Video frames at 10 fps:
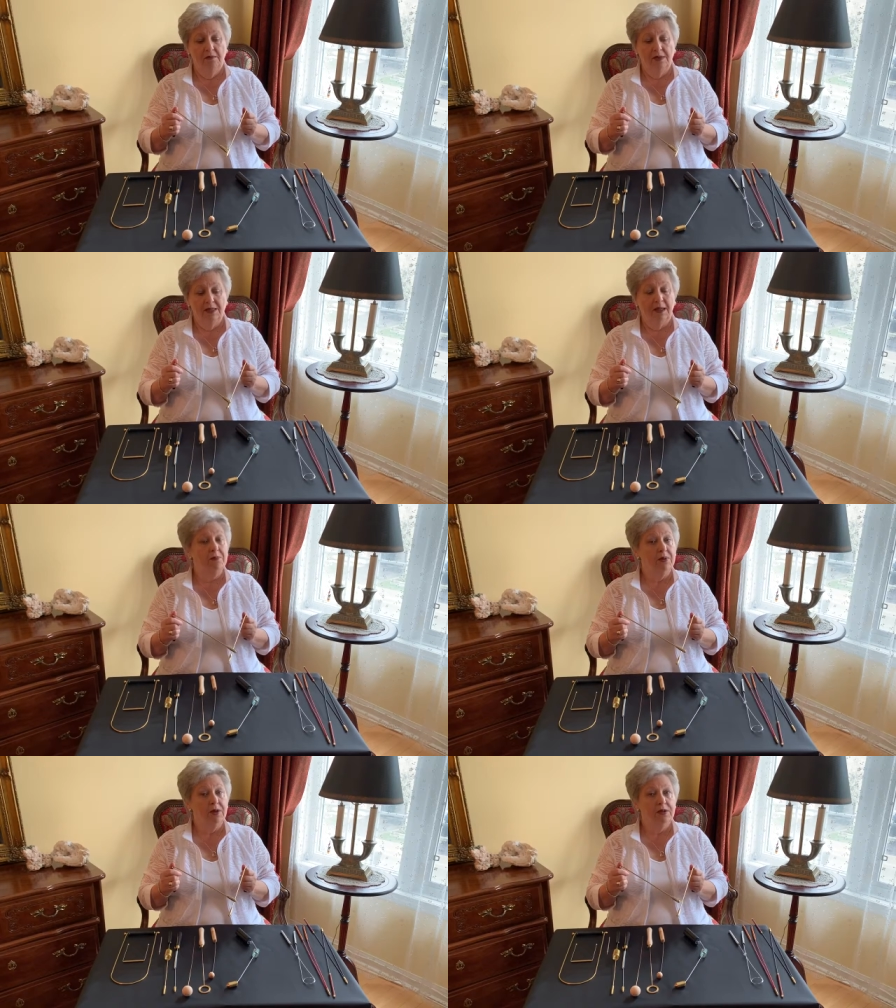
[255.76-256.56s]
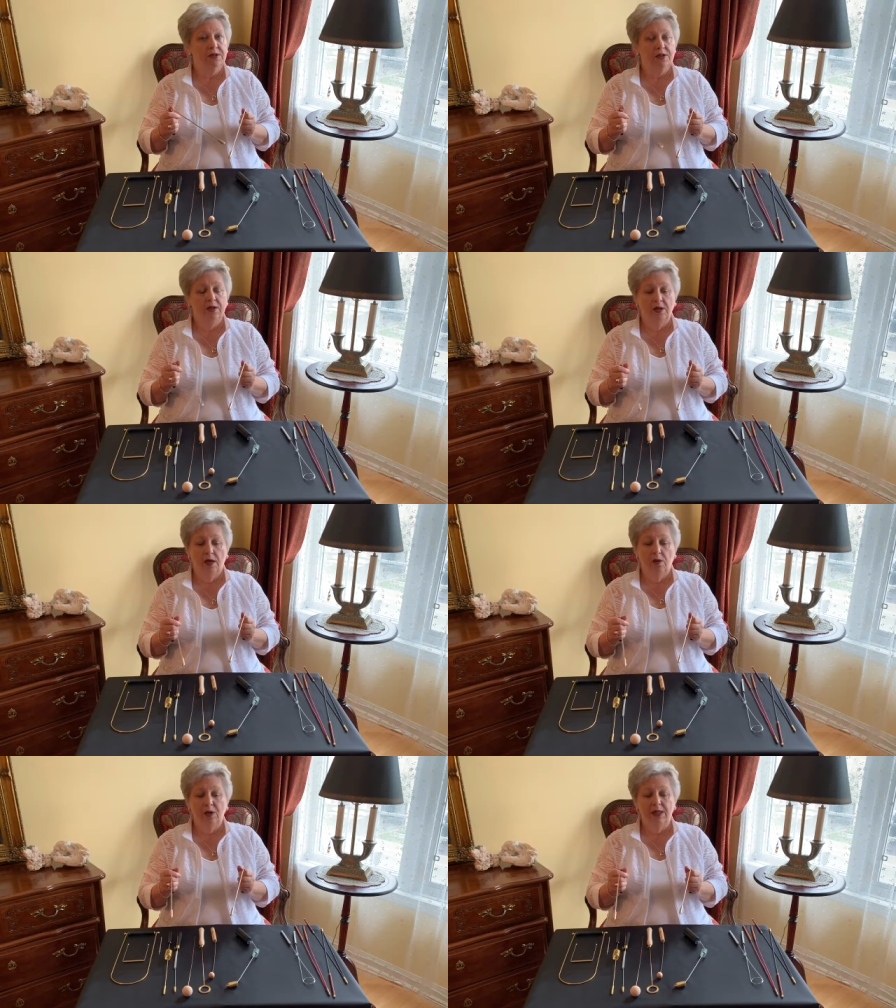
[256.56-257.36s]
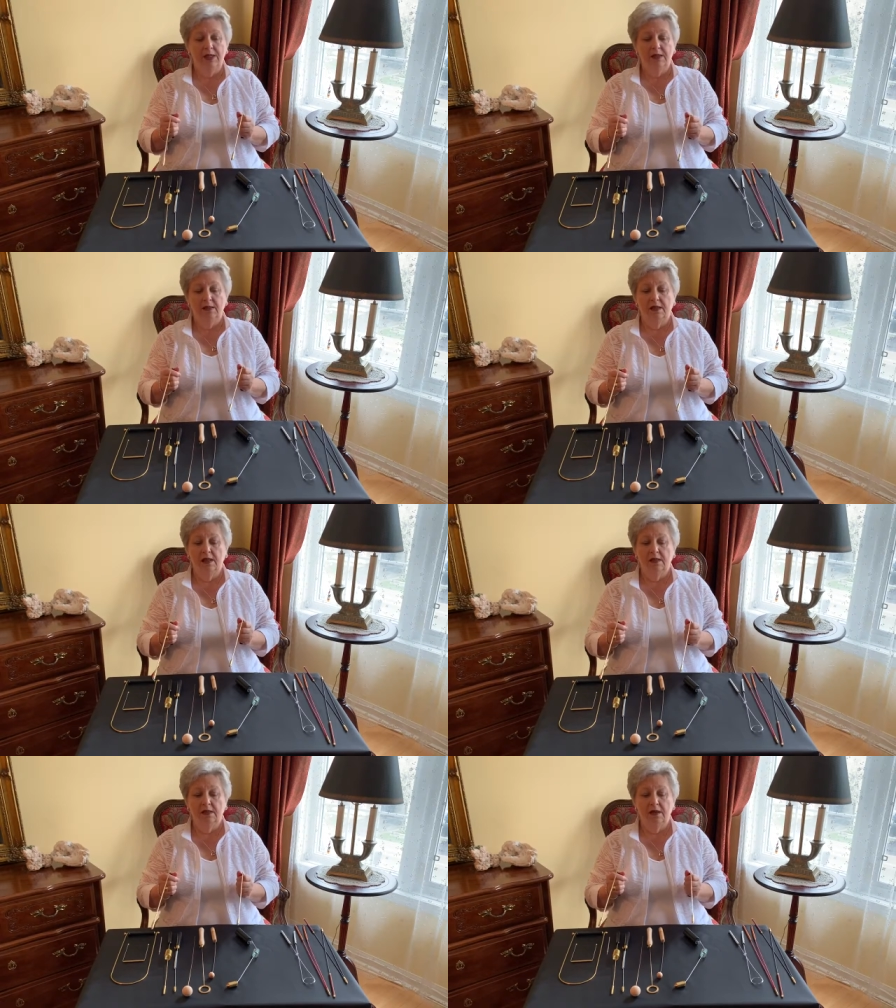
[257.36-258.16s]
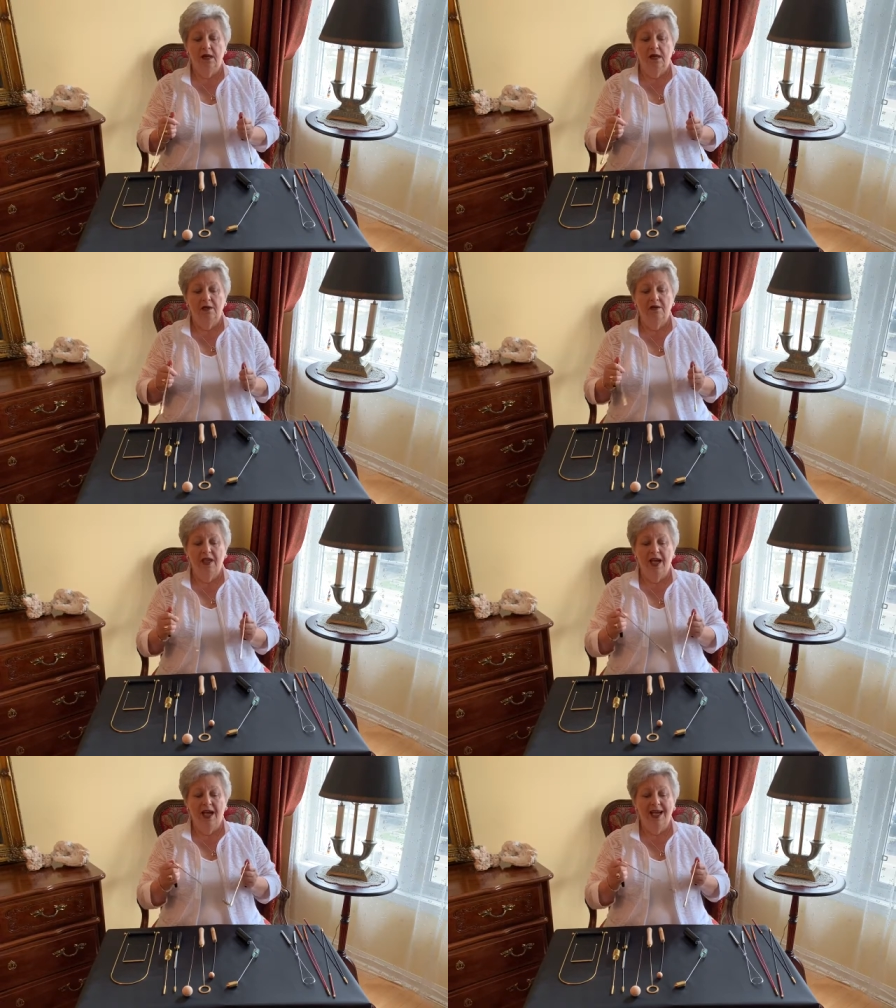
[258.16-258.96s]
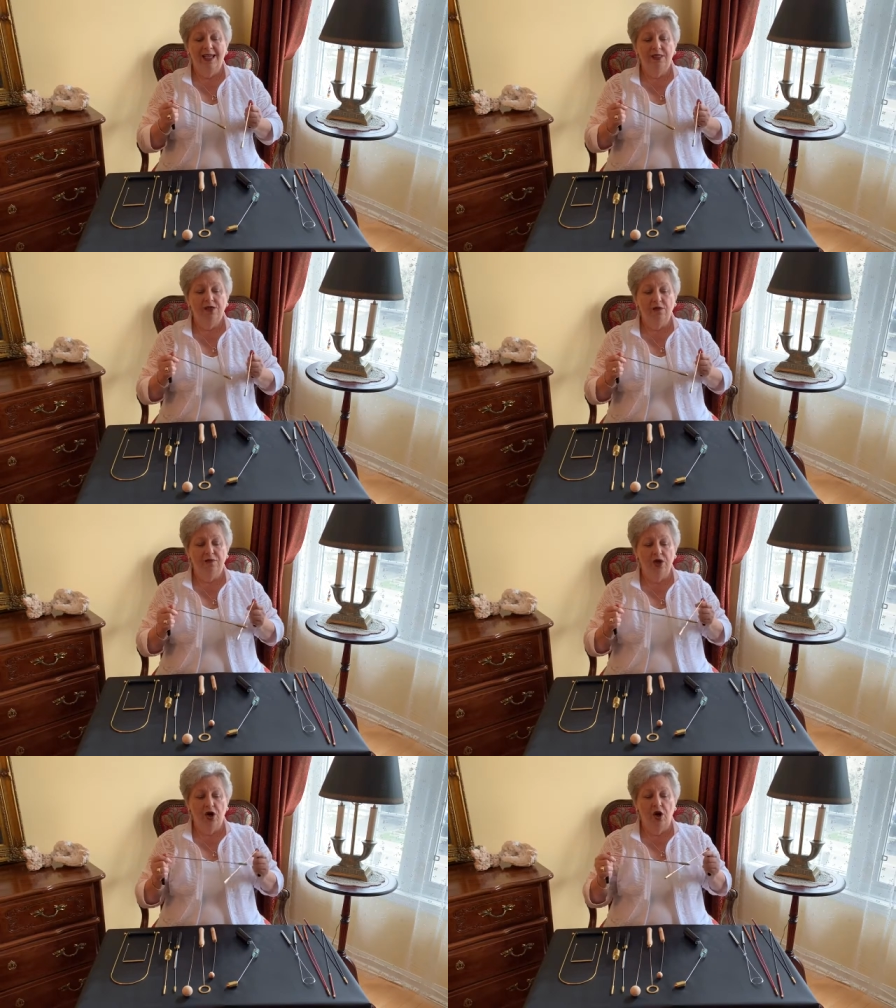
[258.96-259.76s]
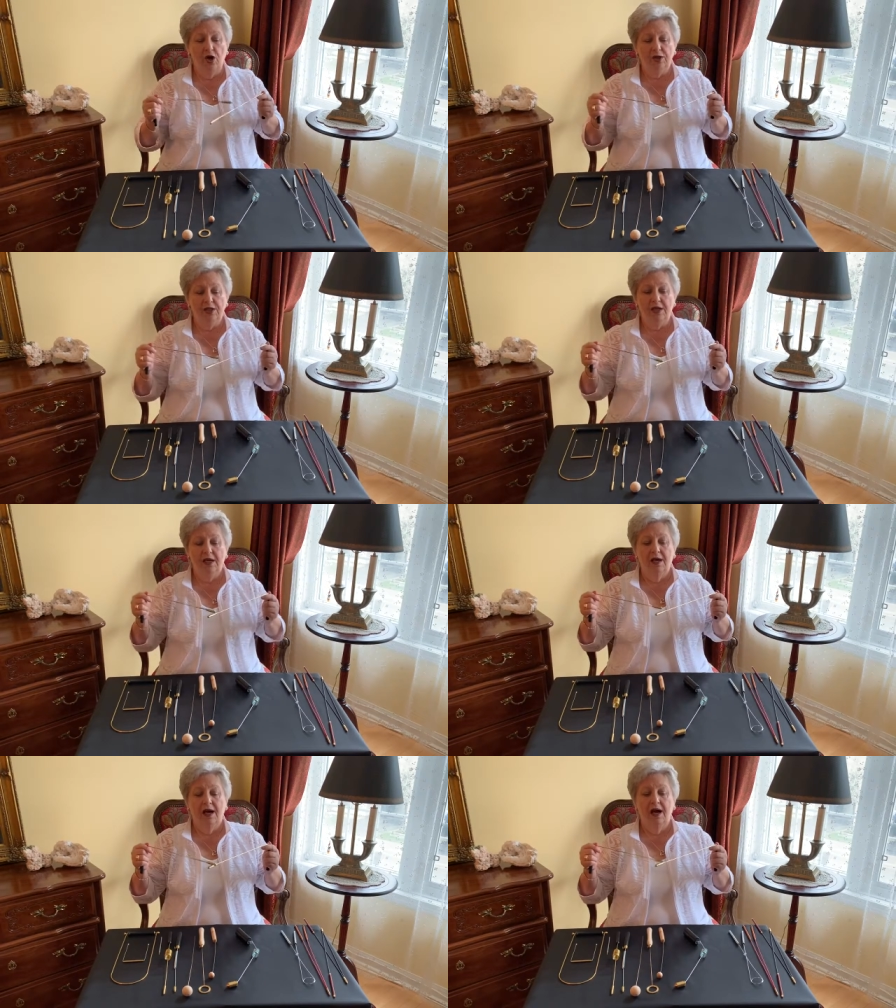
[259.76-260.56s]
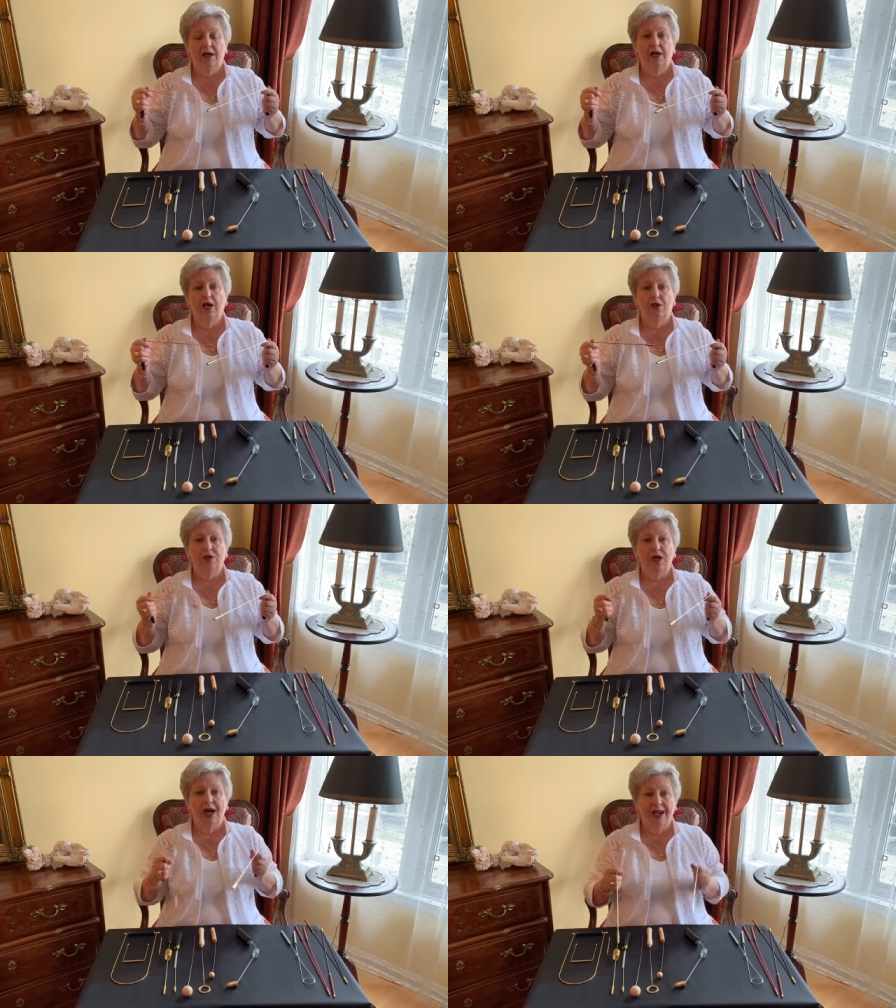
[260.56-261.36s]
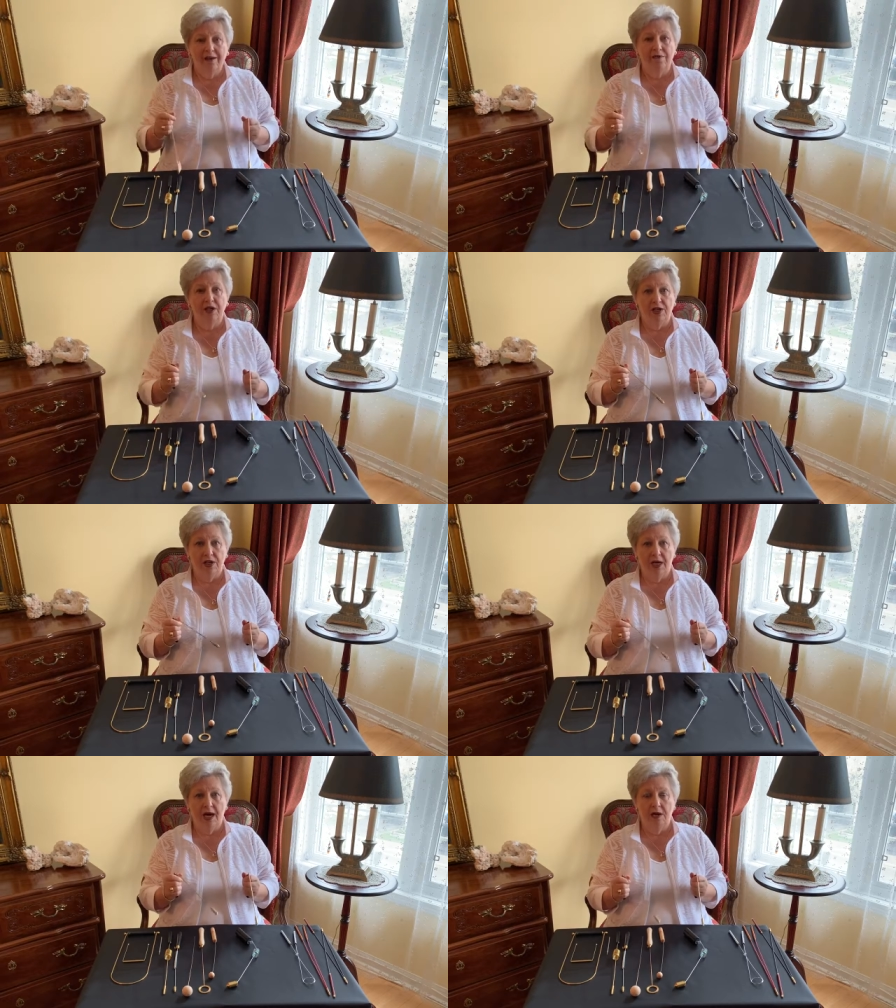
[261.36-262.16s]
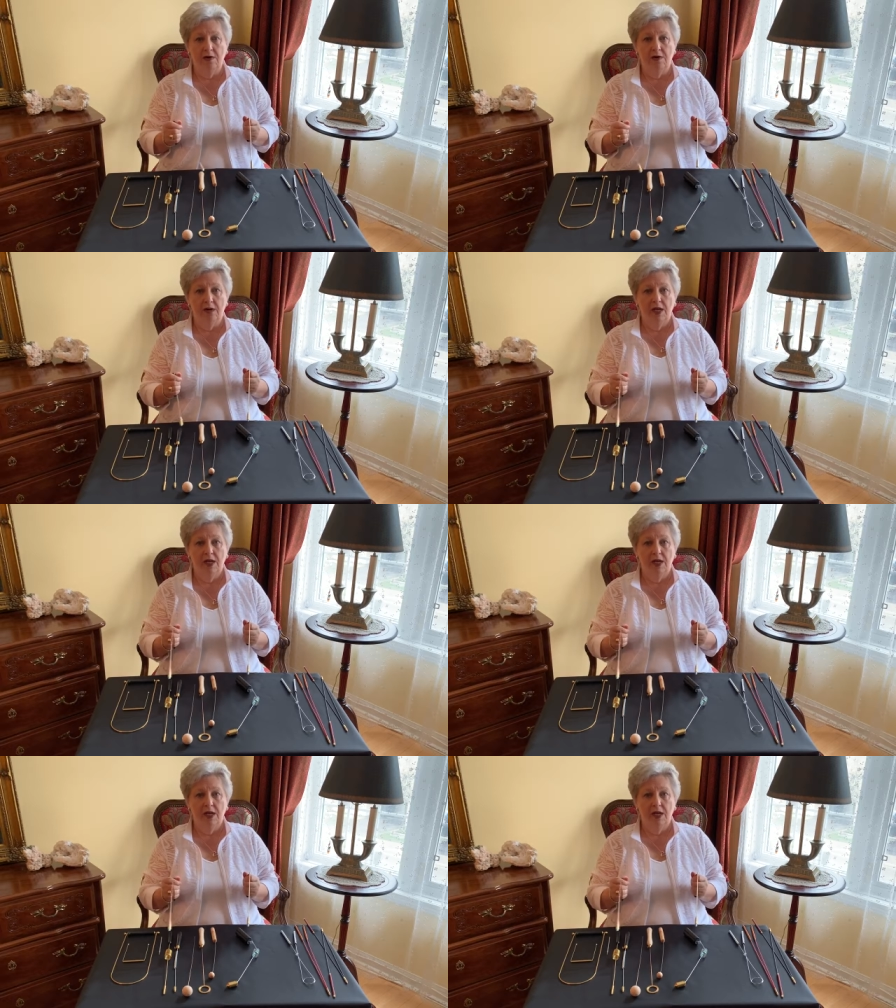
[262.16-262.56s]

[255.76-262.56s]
samples, witnesses, the ends of the rods are a lot heavier now.